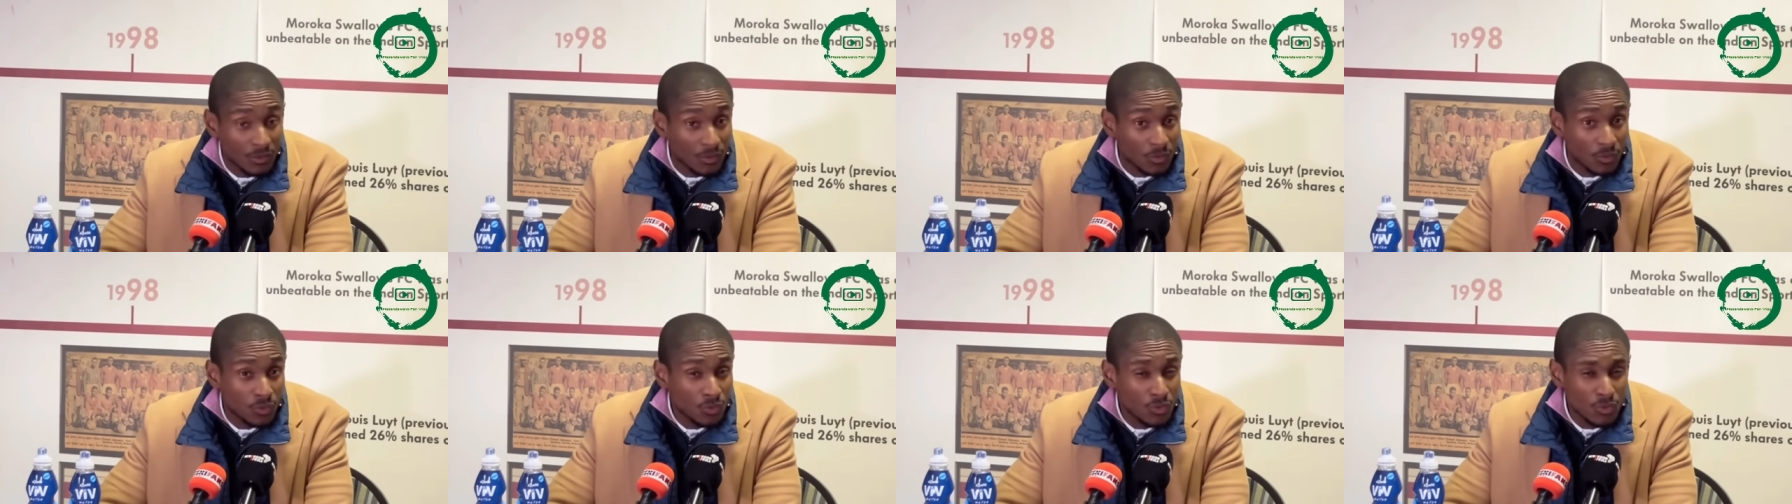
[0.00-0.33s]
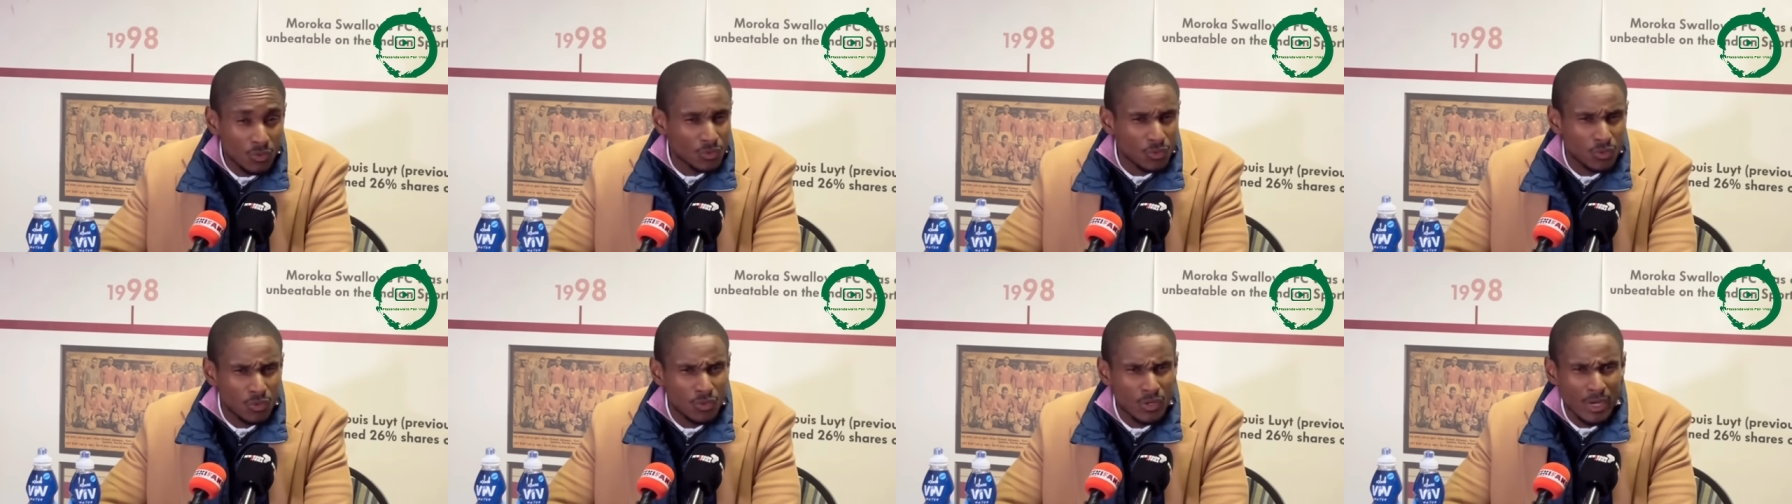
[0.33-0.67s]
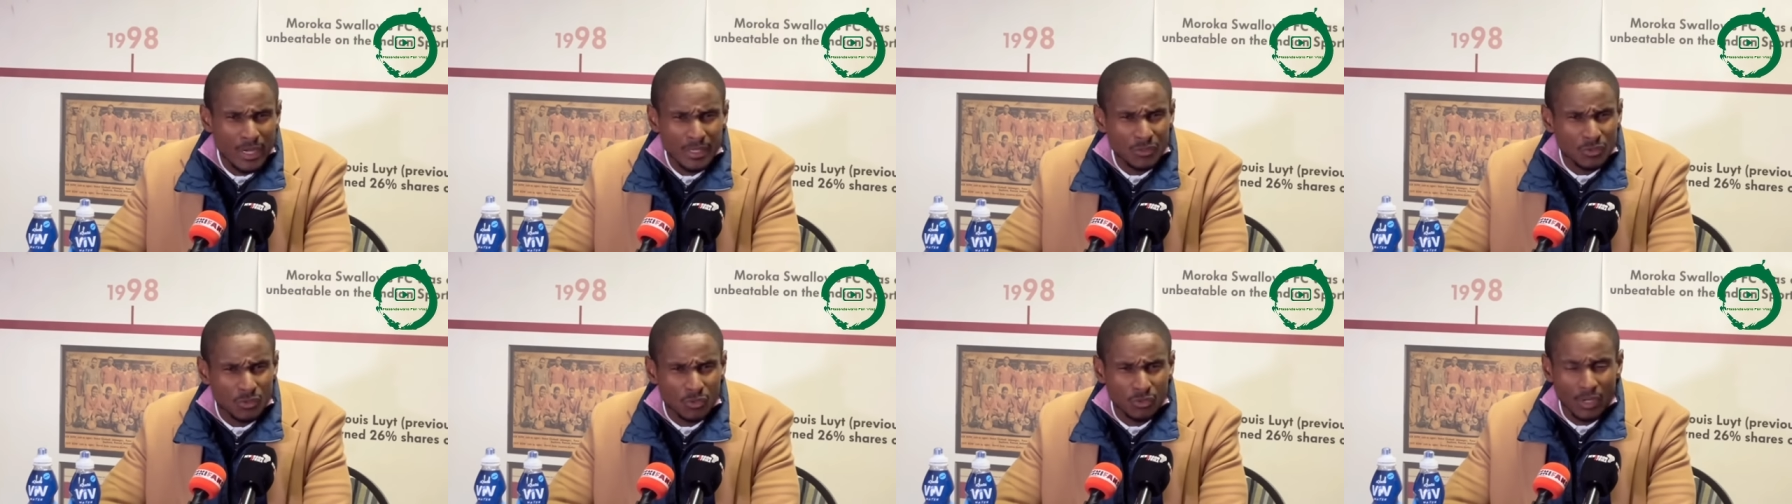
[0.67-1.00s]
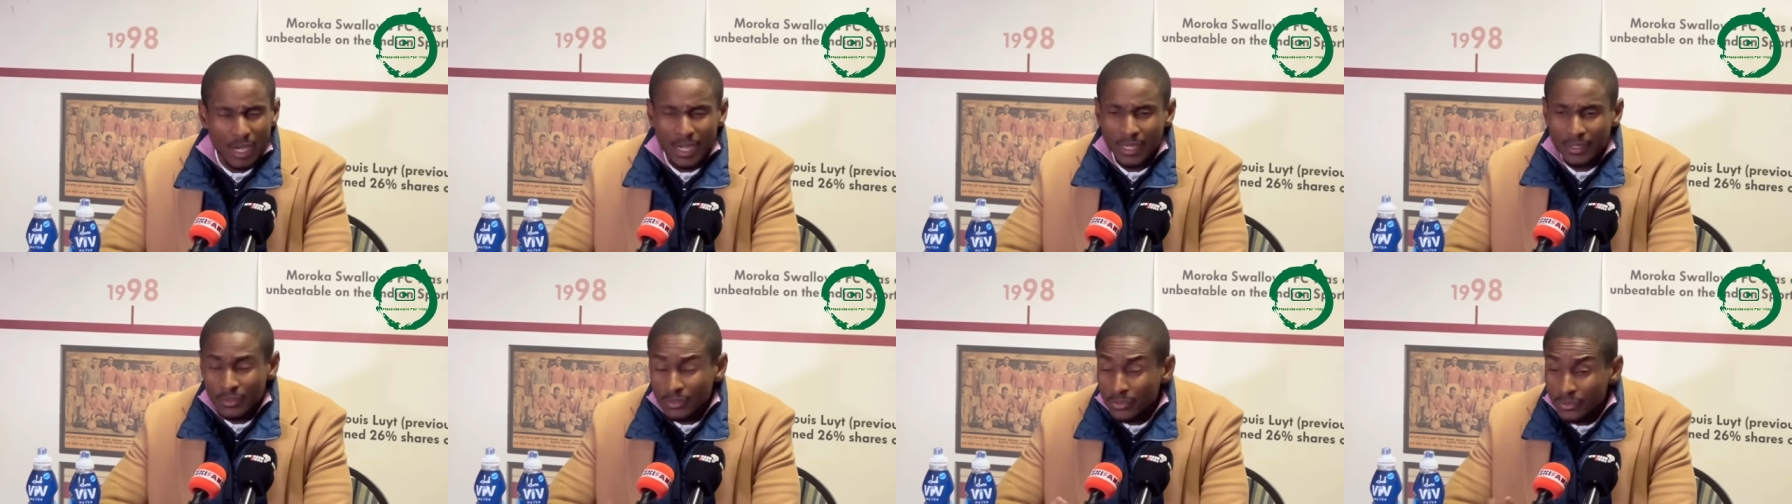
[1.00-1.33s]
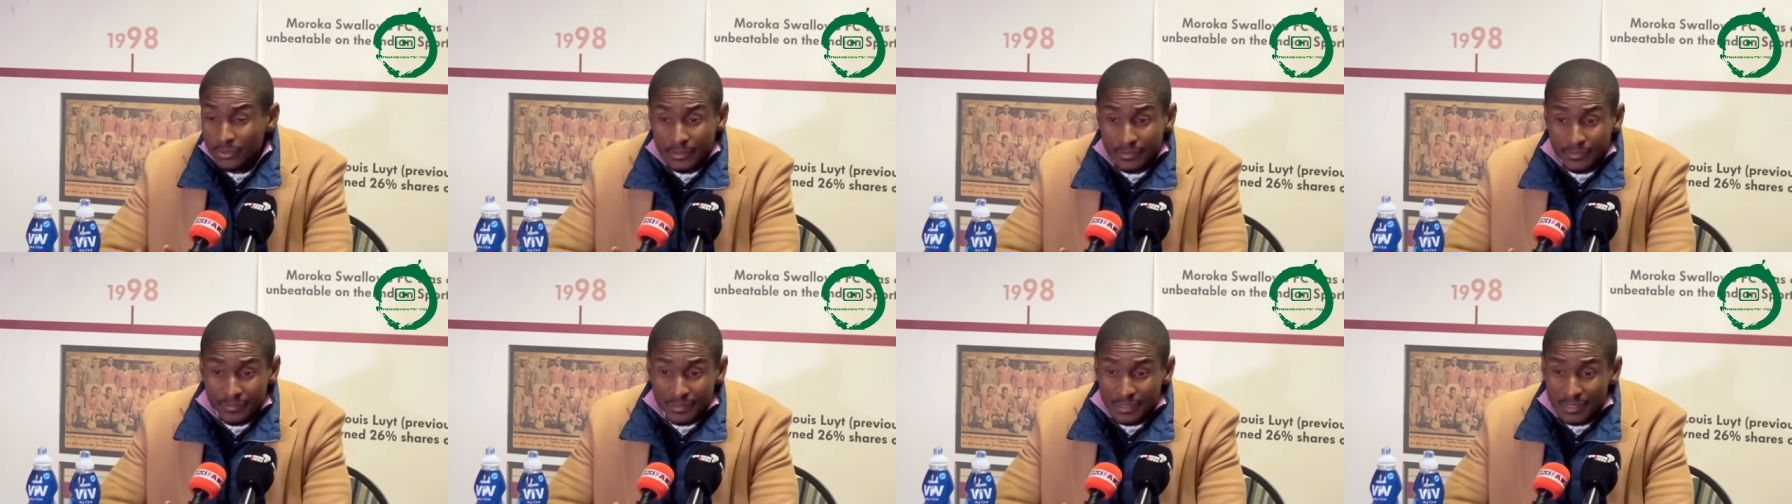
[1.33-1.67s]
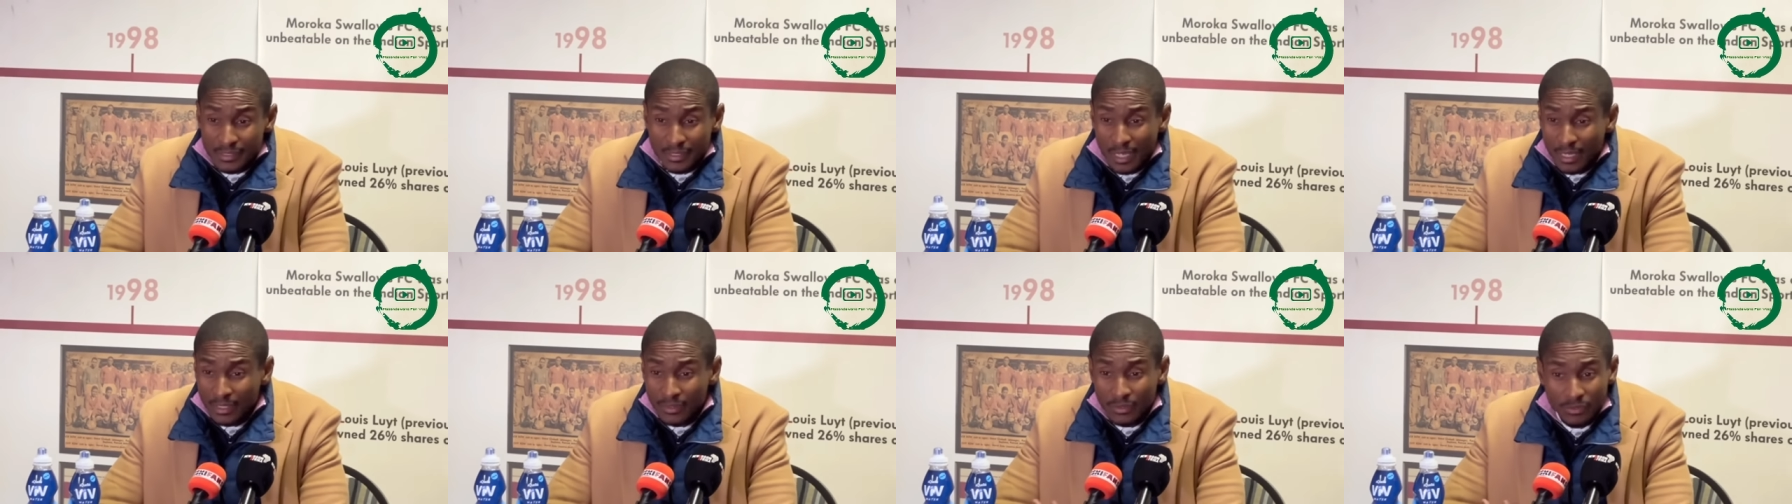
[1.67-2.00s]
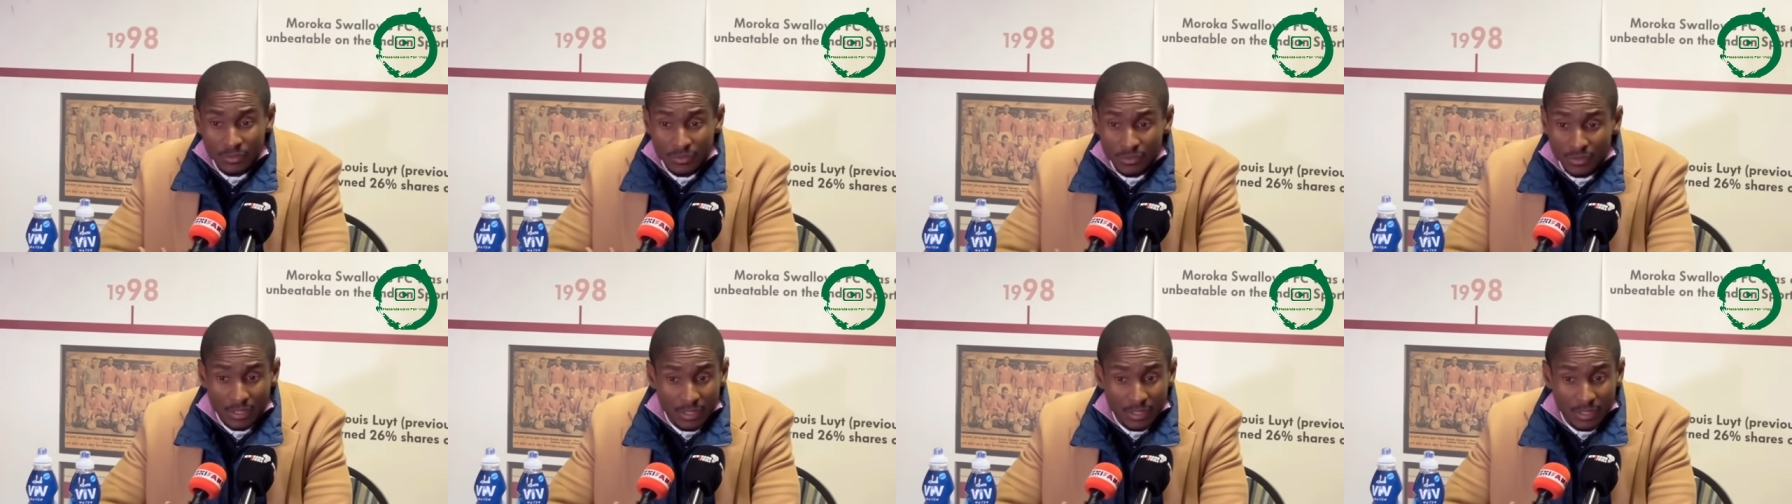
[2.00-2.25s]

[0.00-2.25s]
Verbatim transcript: Who who has to? I don't know. If I don't.